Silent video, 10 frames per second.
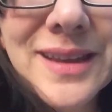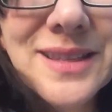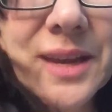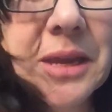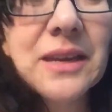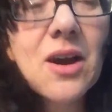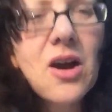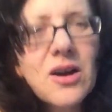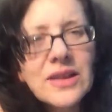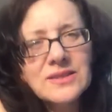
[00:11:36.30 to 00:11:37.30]
yes, I make.
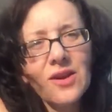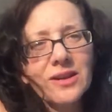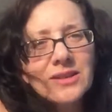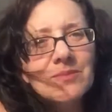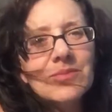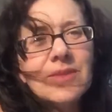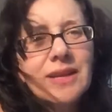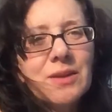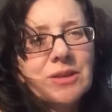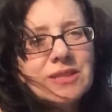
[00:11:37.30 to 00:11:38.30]
Oh, that's awesome!
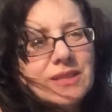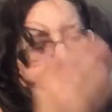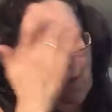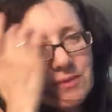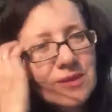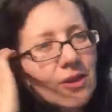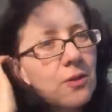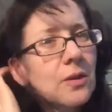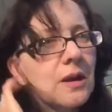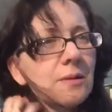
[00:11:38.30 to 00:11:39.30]
I can't wait to see it.
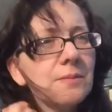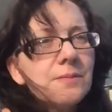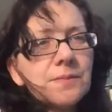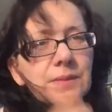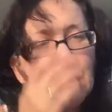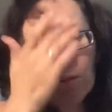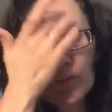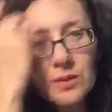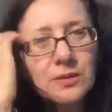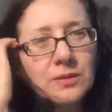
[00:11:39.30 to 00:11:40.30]
So um,
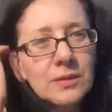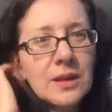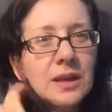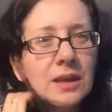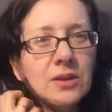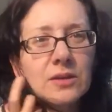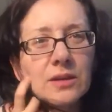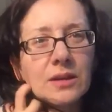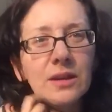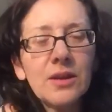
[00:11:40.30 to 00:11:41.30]
yeah, well,
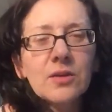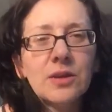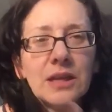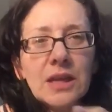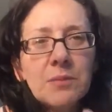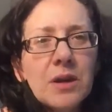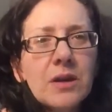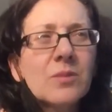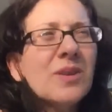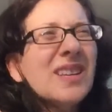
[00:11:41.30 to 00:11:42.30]
you, you know, you can
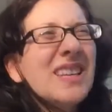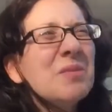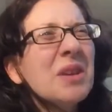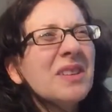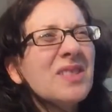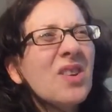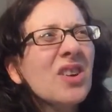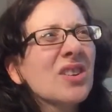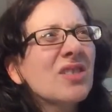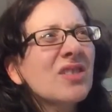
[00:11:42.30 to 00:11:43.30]
email. Email is
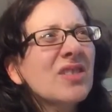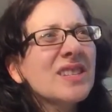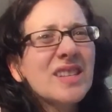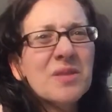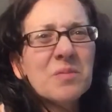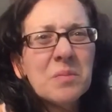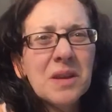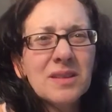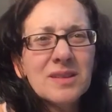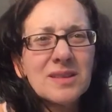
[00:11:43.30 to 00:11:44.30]
hard, isn't it?
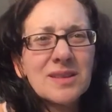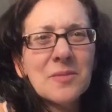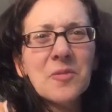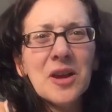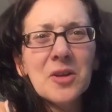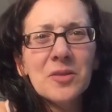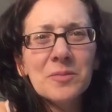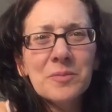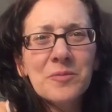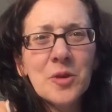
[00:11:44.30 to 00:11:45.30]
Because some
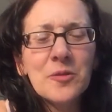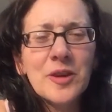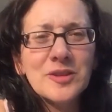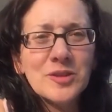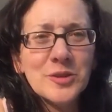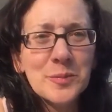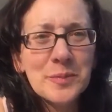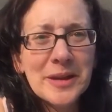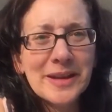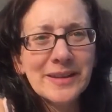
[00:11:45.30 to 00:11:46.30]
file photo files are so
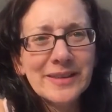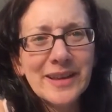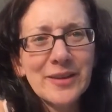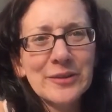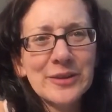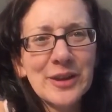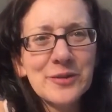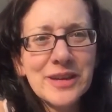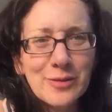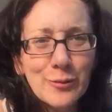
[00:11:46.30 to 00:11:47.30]
big they don't they
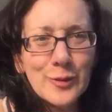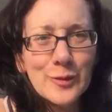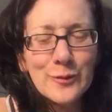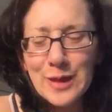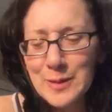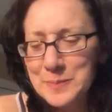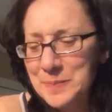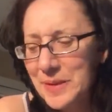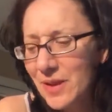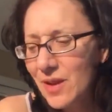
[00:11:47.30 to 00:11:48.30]
don't get through, right?
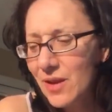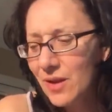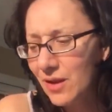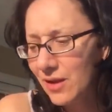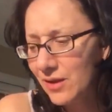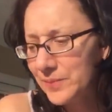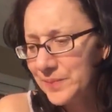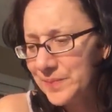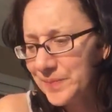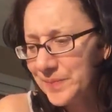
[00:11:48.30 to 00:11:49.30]

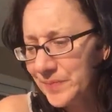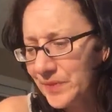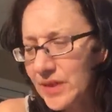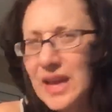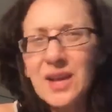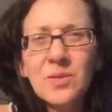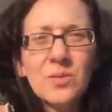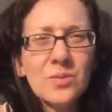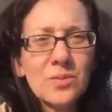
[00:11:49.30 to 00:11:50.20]
Um, yeah,